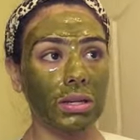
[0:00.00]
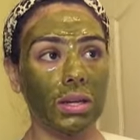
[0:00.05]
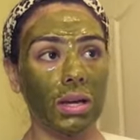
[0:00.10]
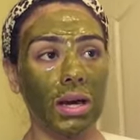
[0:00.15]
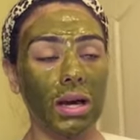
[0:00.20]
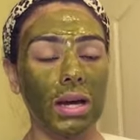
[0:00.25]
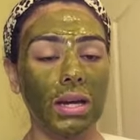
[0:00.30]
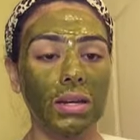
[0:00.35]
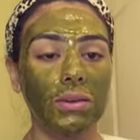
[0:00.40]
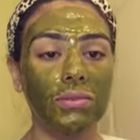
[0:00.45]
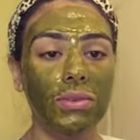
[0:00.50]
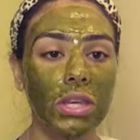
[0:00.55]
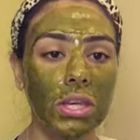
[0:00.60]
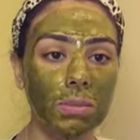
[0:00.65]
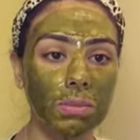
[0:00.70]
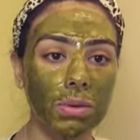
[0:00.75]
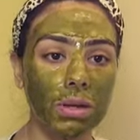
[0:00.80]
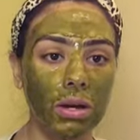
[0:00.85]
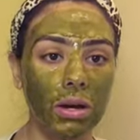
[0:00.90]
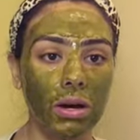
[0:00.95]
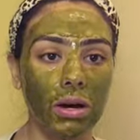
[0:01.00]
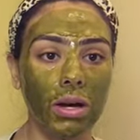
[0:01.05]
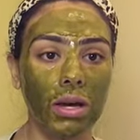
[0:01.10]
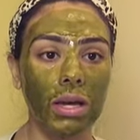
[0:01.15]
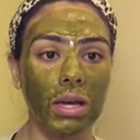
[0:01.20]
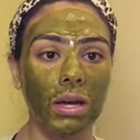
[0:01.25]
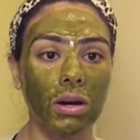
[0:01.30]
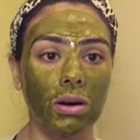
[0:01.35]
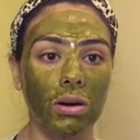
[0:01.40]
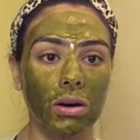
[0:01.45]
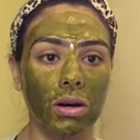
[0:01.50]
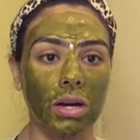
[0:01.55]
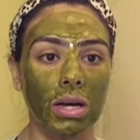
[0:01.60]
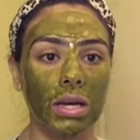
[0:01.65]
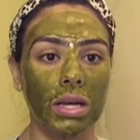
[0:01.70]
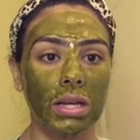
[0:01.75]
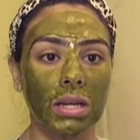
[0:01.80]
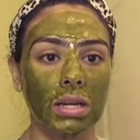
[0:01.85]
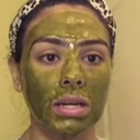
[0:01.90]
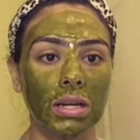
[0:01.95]
kind of keep an eye
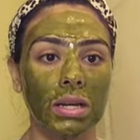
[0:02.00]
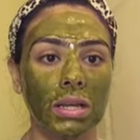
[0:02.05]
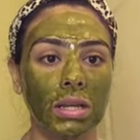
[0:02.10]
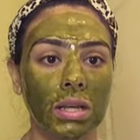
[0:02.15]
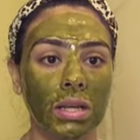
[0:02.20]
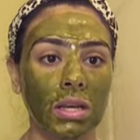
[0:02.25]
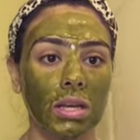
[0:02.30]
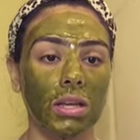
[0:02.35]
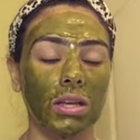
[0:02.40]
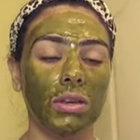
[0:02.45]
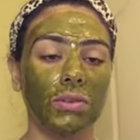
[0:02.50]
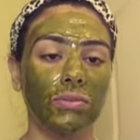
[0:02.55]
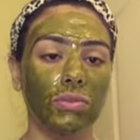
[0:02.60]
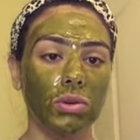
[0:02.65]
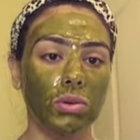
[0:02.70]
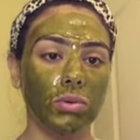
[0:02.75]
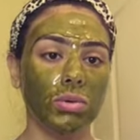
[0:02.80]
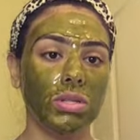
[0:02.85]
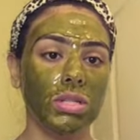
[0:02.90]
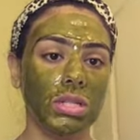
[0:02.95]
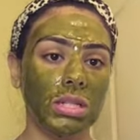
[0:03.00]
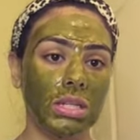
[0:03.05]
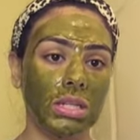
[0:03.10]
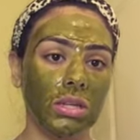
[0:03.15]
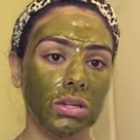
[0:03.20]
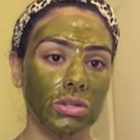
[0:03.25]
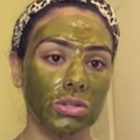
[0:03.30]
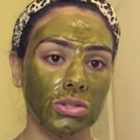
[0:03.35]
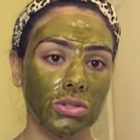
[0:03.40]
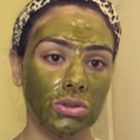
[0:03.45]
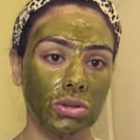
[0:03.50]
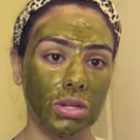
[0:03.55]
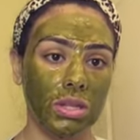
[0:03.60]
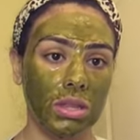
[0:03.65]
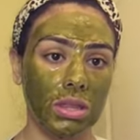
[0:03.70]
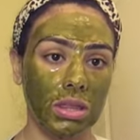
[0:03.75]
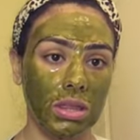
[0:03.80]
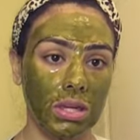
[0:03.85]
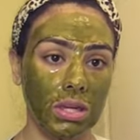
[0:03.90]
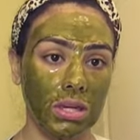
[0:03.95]
on, if you were to eat a
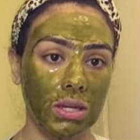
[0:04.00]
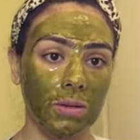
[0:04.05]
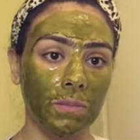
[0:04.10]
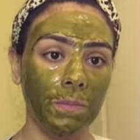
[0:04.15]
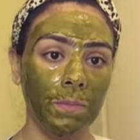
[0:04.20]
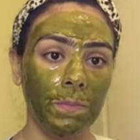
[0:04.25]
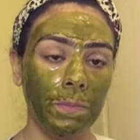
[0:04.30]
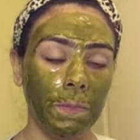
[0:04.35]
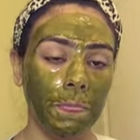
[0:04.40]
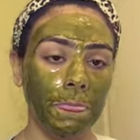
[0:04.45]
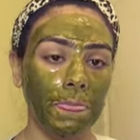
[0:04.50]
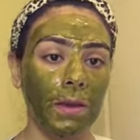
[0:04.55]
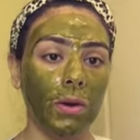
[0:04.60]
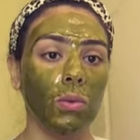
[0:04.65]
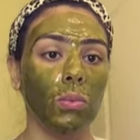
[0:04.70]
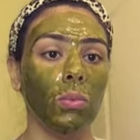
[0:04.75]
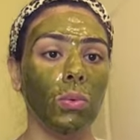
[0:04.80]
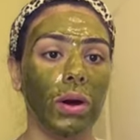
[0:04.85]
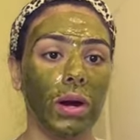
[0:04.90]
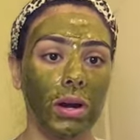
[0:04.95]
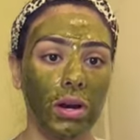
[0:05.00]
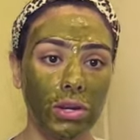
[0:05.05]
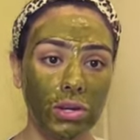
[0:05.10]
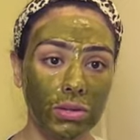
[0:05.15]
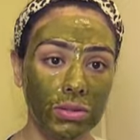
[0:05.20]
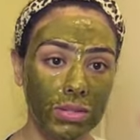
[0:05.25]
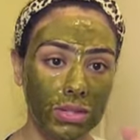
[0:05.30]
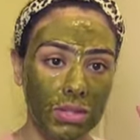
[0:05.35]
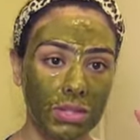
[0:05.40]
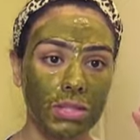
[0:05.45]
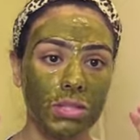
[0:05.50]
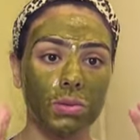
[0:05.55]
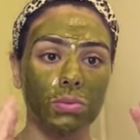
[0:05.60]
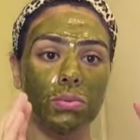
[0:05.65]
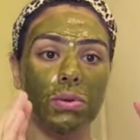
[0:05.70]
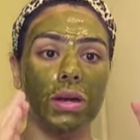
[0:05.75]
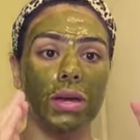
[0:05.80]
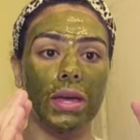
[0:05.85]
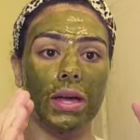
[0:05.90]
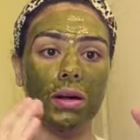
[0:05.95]
certain thing, where you tend to
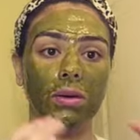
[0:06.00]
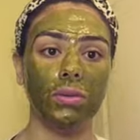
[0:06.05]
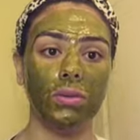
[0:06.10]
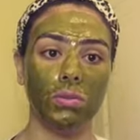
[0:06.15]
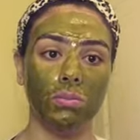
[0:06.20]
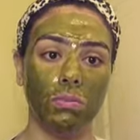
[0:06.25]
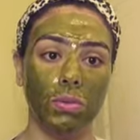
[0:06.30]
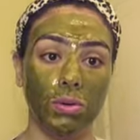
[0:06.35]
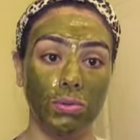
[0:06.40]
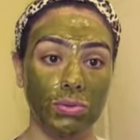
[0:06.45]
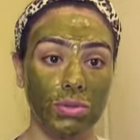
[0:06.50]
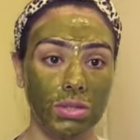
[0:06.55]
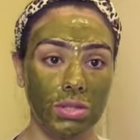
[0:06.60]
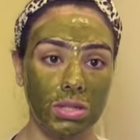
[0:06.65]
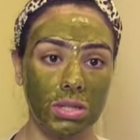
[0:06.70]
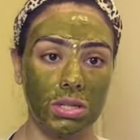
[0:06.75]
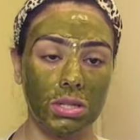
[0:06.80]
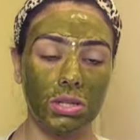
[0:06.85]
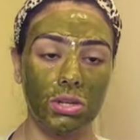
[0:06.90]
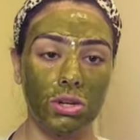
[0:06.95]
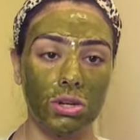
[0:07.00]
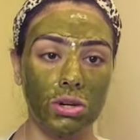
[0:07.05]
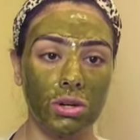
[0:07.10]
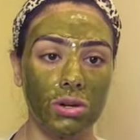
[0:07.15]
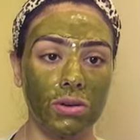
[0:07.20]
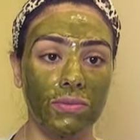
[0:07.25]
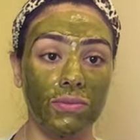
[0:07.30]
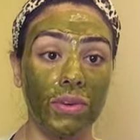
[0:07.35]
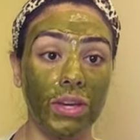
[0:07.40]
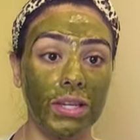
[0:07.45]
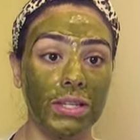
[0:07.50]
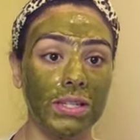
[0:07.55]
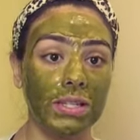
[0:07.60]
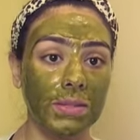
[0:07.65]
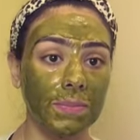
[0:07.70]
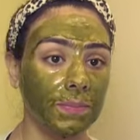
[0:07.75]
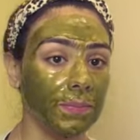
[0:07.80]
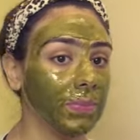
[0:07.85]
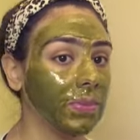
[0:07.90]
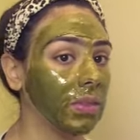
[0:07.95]
break out the most in your face.
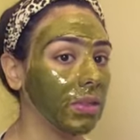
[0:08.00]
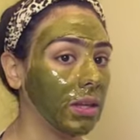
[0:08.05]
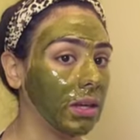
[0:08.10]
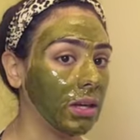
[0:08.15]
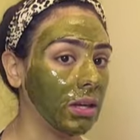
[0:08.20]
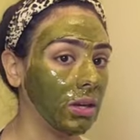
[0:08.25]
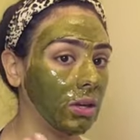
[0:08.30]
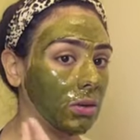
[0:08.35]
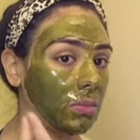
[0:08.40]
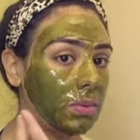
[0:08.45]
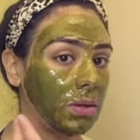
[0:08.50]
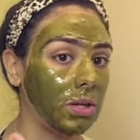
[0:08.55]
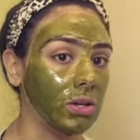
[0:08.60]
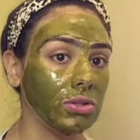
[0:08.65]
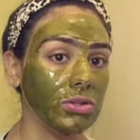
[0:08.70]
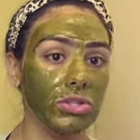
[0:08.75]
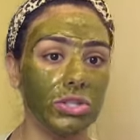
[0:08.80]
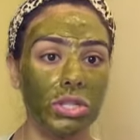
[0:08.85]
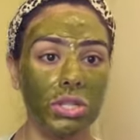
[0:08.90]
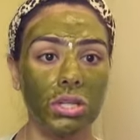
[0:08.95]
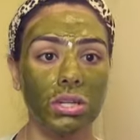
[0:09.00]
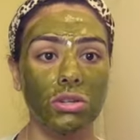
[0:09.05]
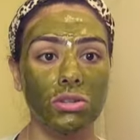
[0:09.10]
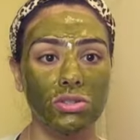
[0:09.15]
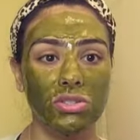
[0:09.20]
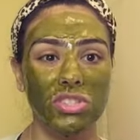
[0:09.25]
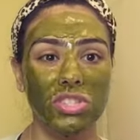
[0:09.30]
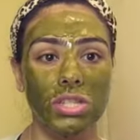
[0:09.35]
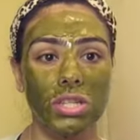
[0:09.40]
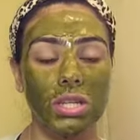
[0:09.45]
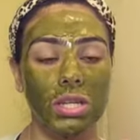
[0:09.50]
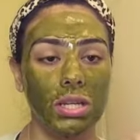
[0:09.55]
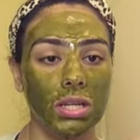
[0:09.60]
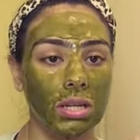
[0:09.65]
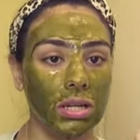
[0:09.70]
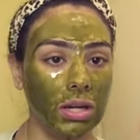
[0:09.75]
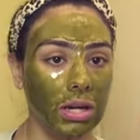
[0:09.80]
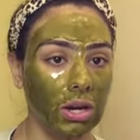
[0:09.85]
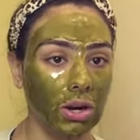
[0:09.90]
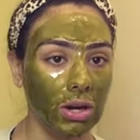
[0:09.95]
It could be your cheek, your
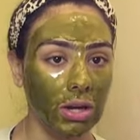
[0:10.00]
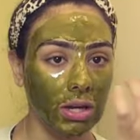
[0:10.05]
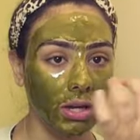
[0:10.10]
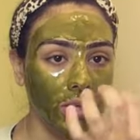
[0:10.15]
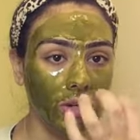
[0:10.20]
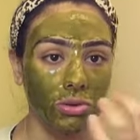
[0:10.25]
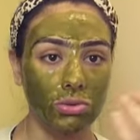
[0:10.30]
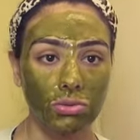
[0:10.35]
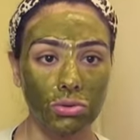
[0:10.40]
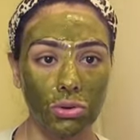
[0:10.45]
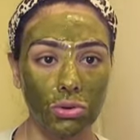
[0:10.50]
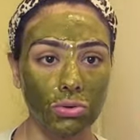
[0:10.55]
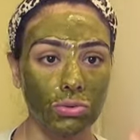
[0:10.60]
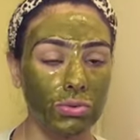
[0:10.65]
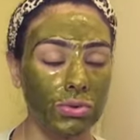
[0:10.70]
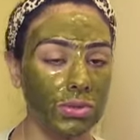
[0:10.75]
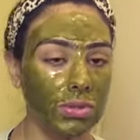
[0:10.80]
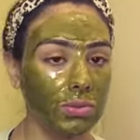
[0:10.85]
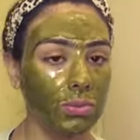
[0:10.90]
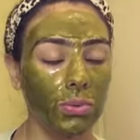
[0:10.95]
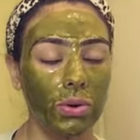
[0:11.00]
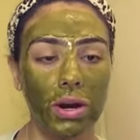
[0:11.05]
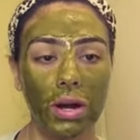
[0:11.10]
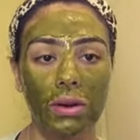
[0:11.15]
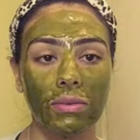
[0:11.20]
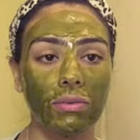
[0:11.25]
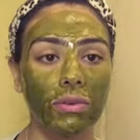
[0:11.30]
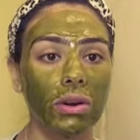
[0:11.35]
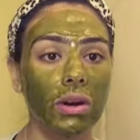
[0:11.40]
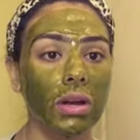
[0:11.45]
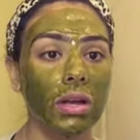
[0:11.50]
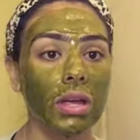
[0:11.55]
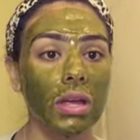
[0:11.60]
chin area, your nose, wherever.